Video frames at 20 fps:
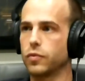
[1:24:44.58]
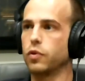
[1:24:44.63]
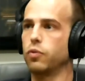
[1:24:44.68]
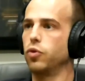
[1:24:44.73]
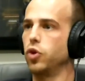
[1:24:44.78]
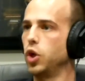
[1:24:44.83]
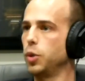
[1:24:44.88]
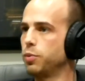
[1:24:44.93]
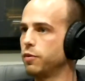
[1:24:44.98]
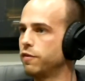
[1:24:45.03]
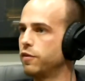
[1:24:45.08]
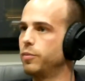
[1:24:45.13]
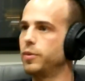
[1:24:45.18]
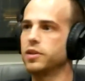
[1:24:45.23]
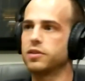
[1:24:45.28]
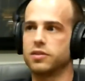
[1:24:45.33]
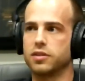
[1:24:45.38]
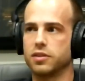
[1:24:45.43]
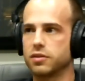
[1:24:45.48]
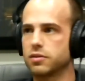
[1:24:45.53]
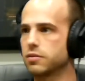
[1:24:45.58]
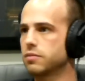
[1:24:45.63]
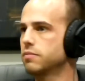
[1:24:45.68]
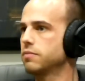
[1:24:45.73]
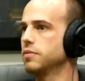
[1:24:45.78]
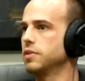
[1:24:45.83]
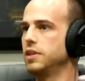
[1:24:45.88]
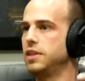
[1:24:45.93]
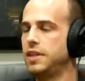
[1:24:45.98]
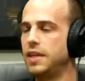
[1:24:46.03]
we're open for business.
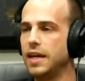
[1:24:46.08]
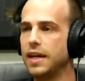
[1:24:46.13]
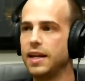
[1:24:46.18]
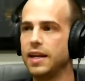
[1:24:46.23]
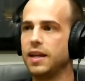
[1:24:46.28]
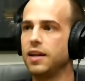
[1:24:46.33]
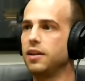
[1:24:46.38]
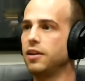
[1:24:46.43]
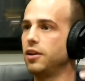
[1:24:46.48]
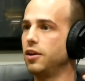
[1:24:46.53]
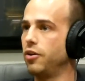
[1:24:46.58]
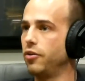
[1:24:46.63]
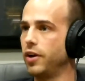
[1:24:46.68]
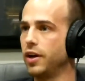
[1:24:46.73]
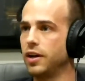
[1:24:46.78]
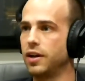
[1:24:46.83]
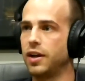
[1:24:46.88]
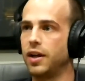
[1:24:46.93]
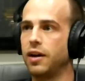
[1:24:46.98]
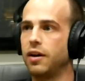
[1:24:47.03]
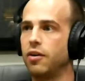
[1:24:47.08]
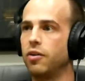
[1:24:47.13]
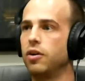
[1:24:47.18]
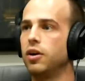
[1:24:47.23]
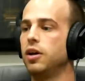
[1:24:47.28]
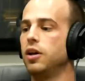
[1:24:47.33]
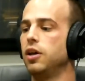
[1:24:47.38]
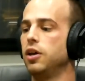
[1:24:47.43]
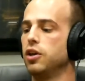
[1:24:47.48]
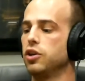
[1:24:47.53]
Get in here right now."
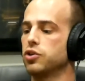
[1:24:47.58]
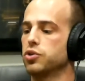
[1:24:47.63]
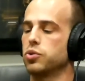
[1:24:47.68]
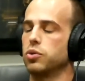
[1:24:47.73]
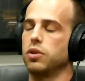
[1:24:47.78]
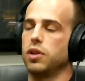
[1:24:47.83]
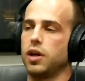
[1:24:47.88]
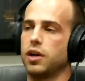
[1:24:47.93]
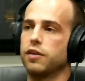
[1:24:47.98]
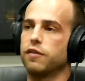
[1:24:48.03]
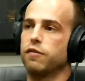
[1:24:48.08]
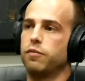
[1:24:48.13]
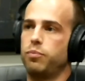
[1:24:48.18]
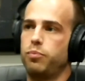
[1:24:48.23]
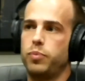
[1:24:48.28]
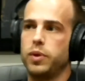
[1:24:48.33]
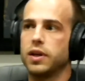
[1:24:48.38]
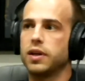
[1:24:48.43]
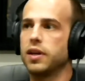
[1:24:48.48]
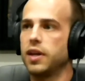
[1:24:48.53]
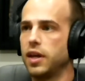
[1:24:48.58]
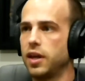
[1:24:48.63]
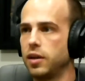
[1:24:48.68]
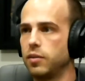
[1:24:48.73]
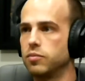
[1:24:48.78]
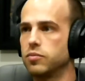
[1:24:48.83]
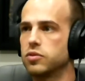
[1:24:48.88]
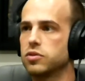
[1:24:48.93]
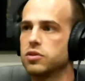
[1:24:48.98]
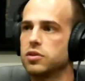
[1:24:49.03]
So a lot of big
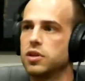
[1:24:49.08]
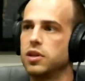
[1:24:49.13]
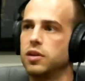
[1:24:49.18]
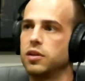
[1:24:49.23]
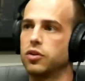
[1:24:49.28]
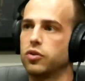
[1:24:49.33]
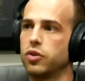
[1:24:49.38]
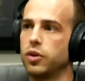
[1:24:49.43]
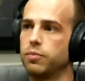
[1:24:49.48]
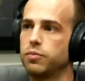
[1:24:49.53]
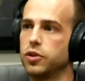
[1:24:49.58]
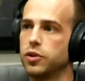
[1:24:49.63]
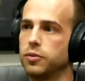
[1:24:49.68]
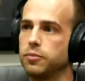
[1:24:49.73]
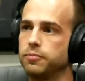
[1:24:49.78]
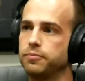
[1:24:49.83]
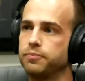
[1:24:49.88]
names in crypto.